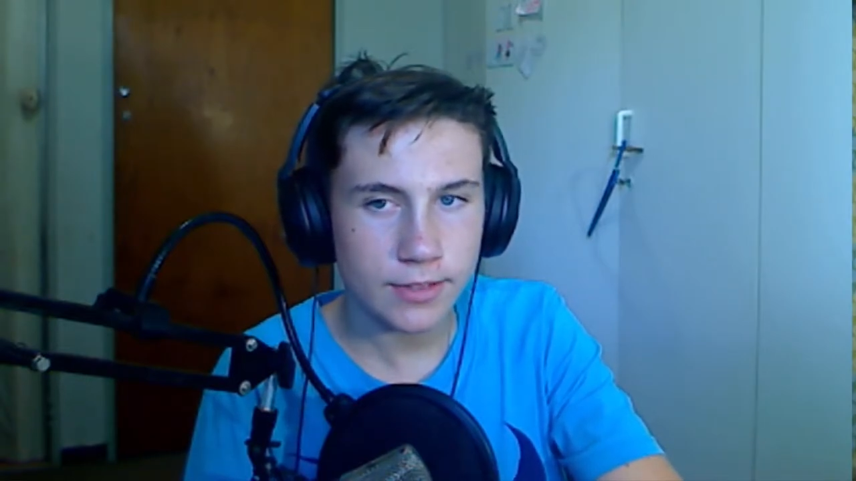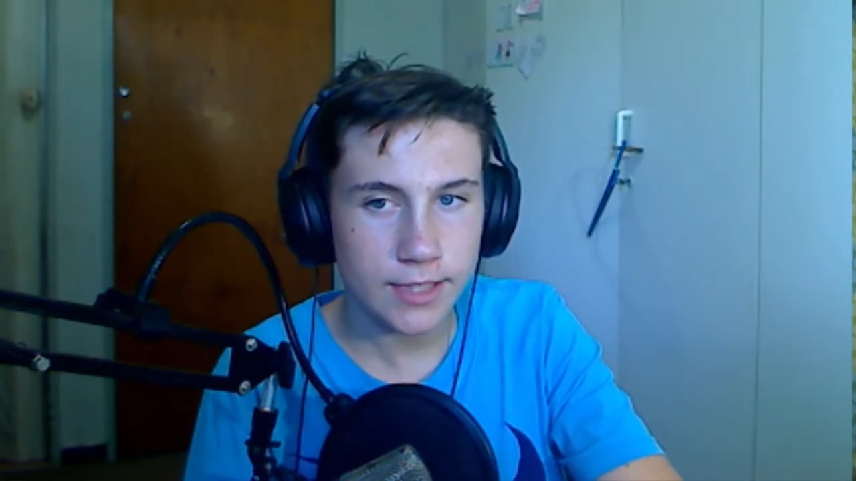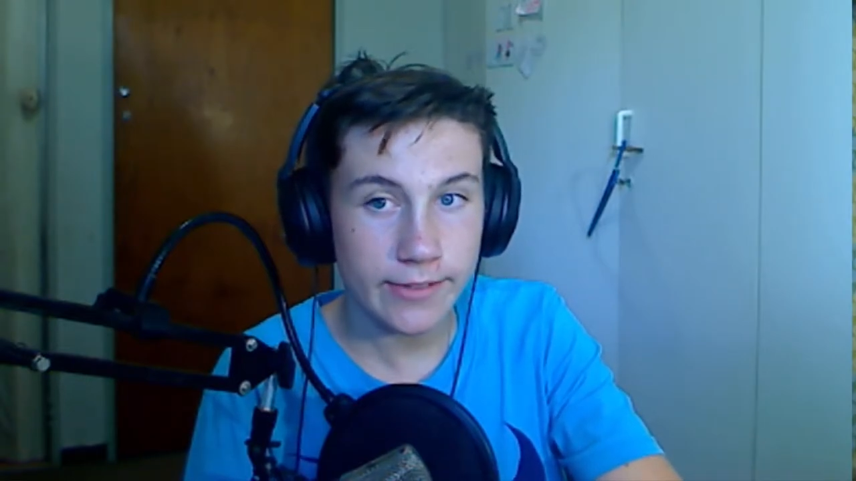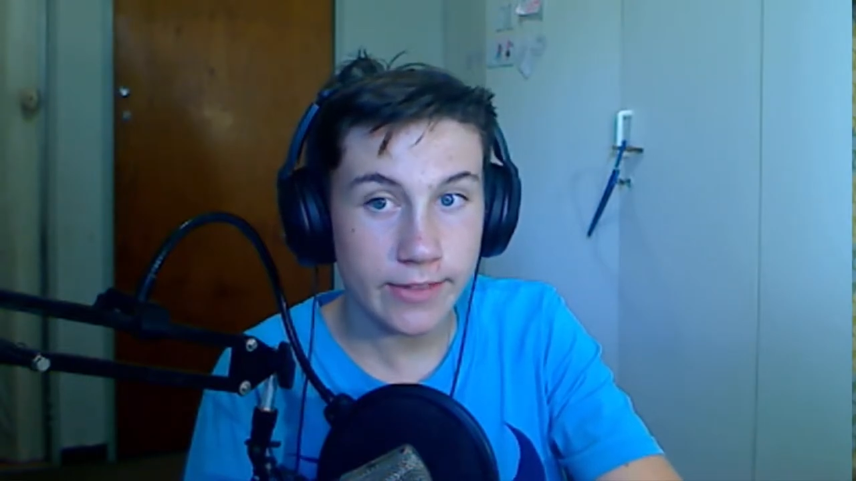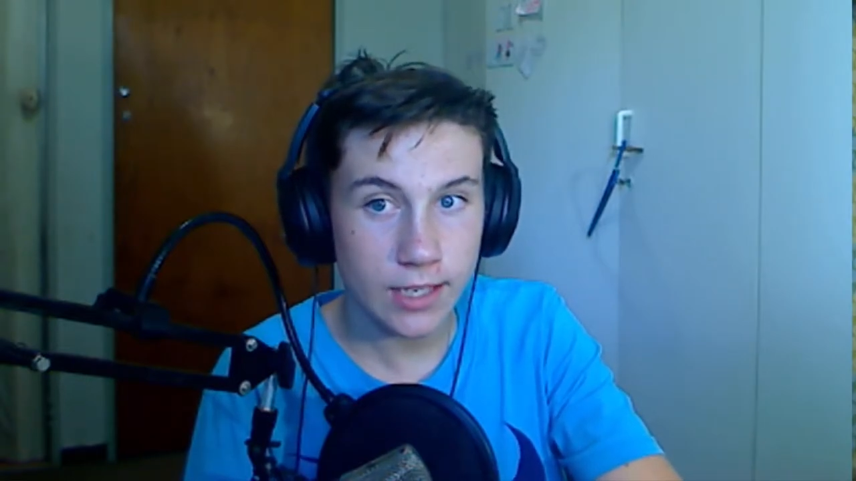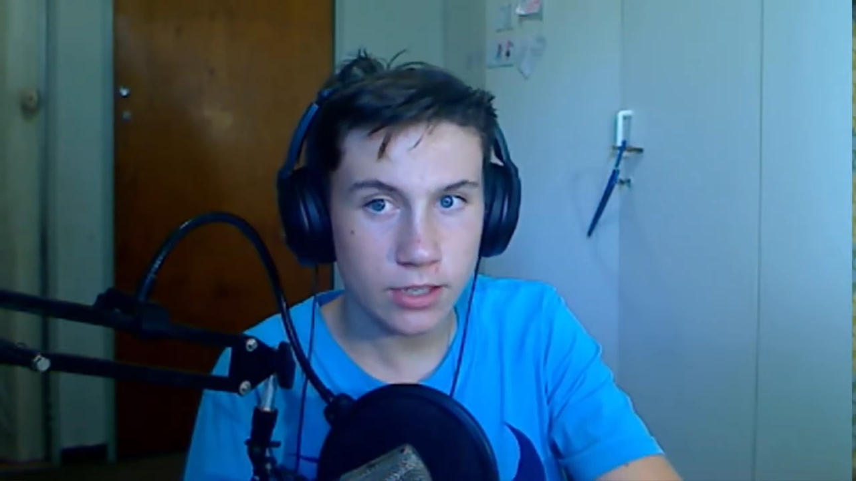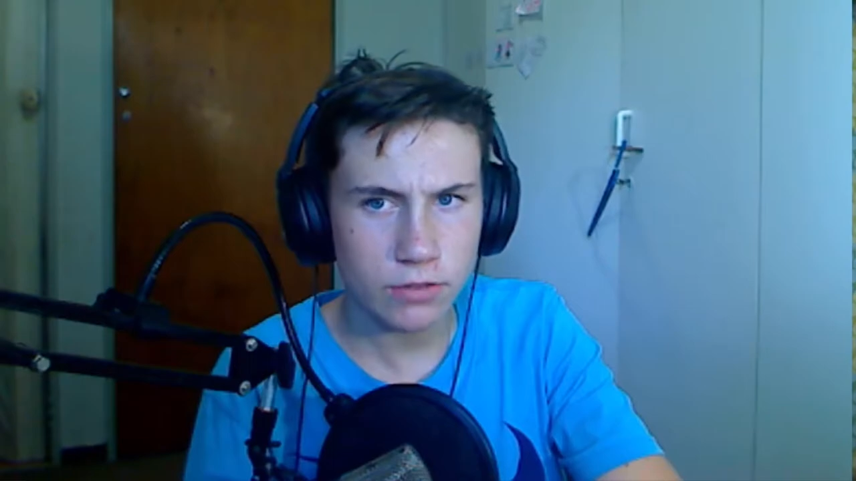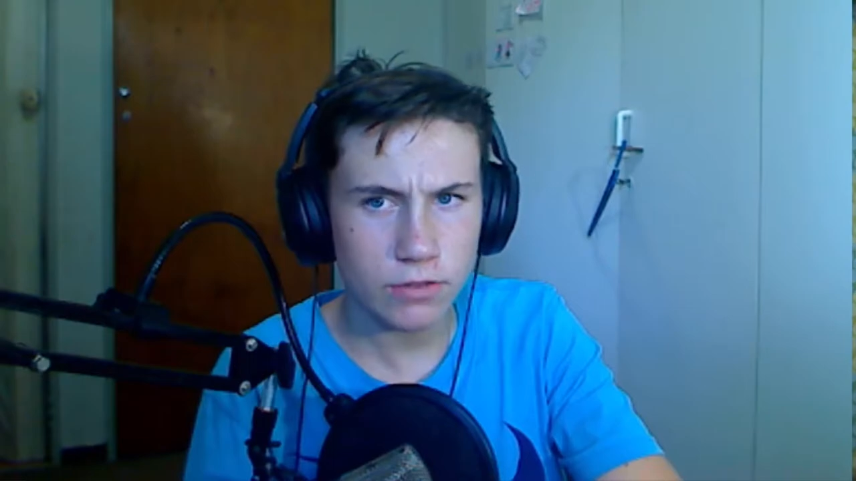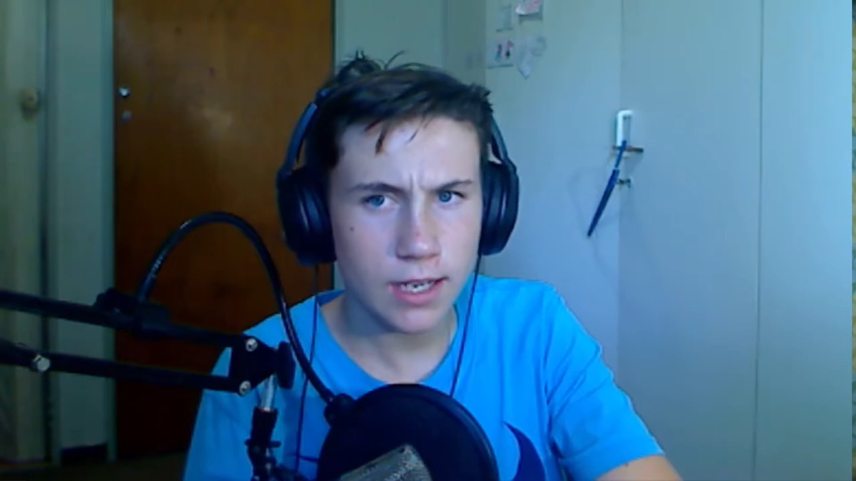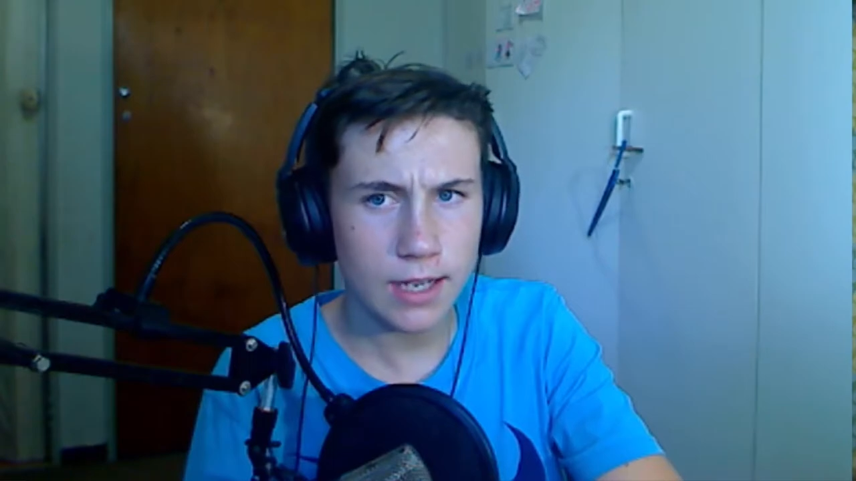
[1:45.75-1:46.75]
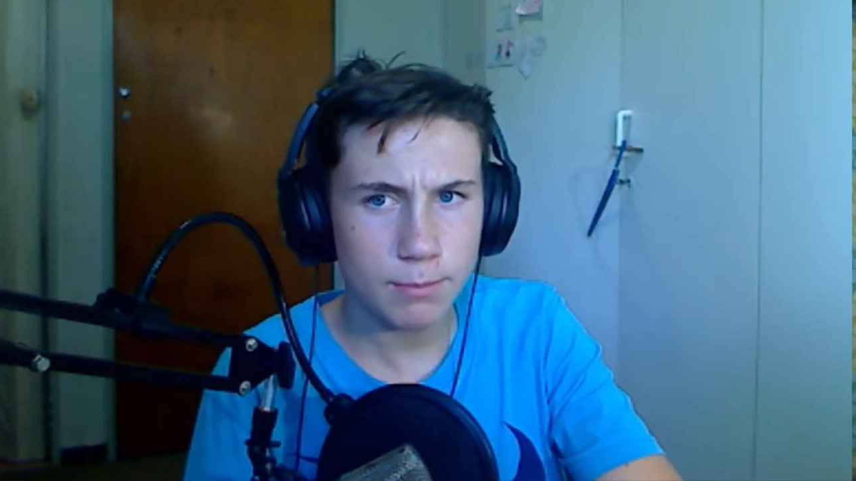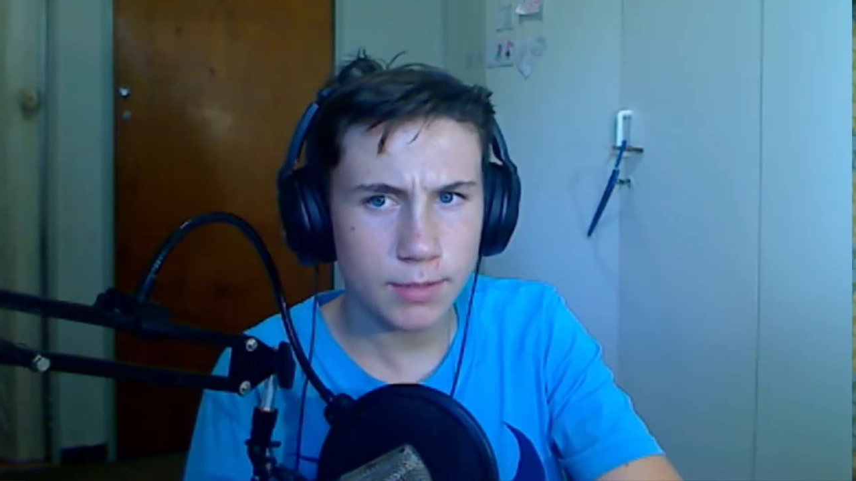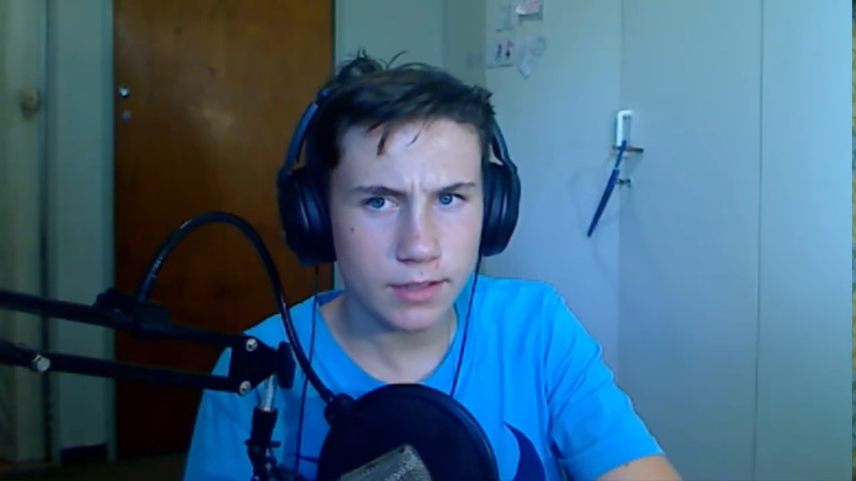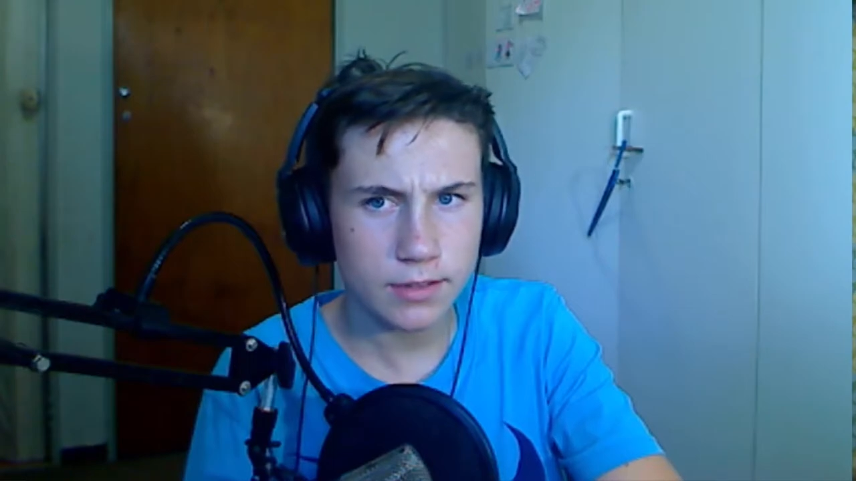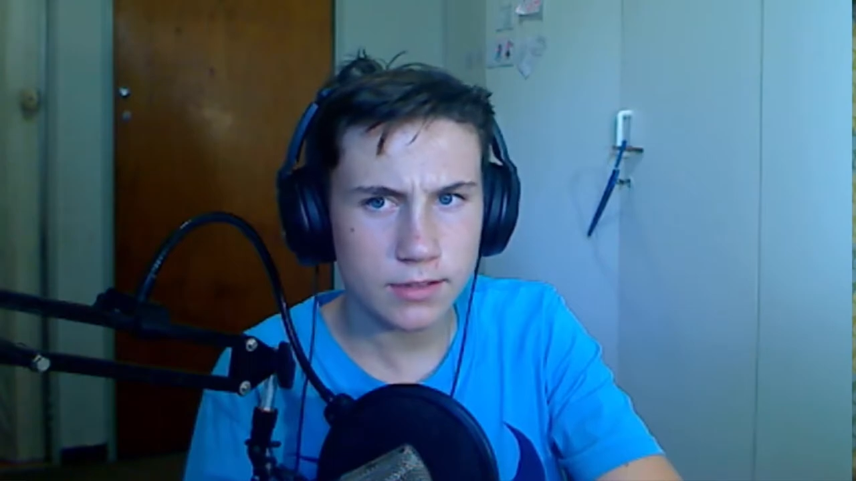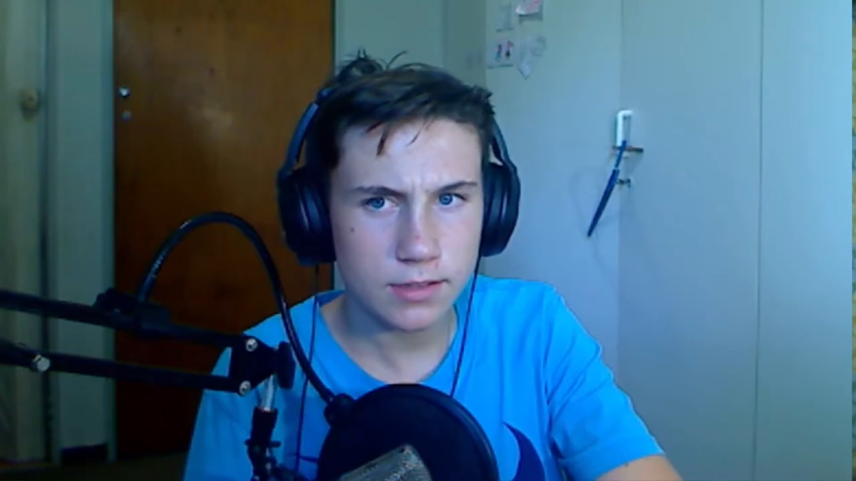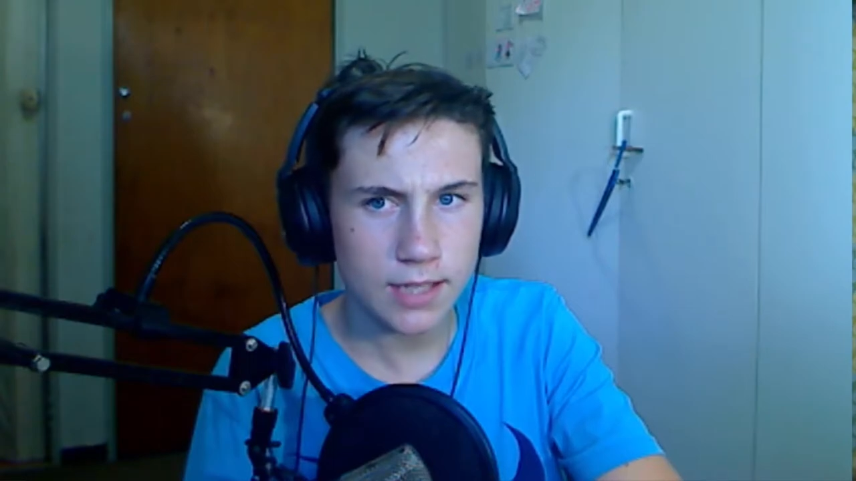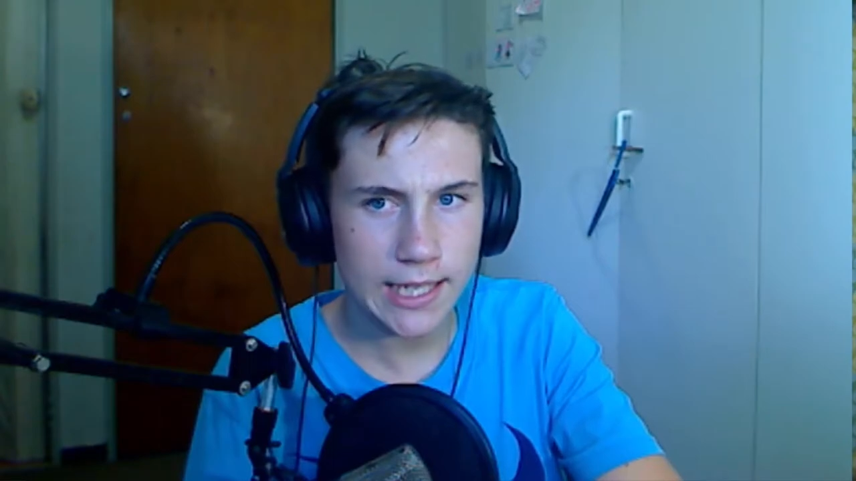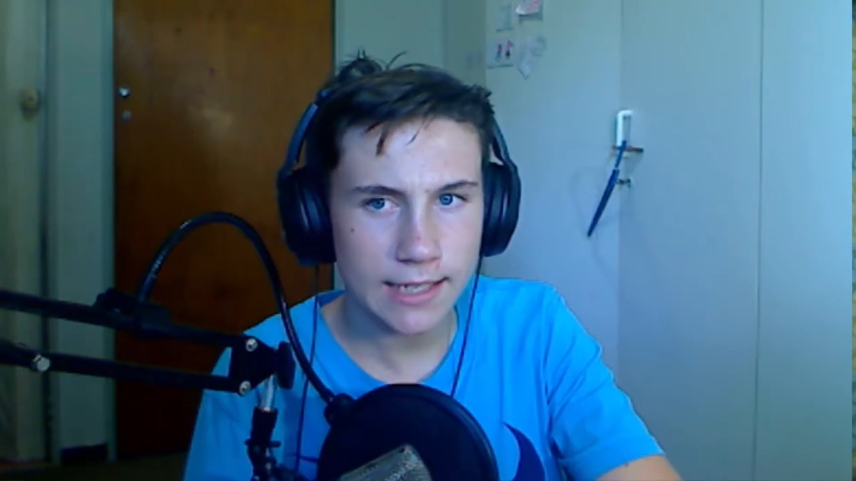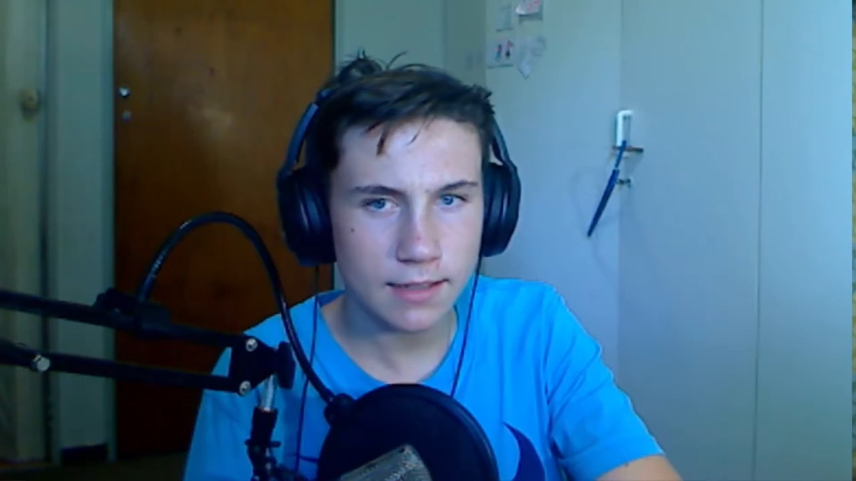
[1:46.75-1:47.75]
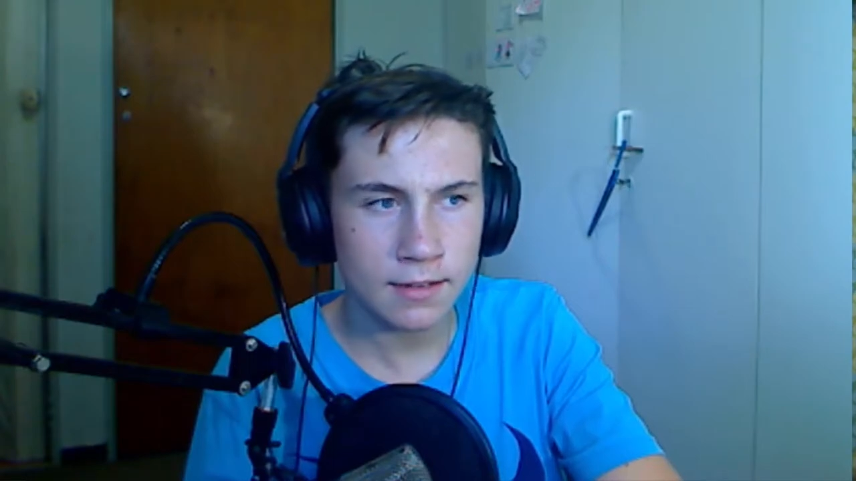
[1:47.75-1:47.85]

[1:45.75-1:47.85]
like they know that because, like,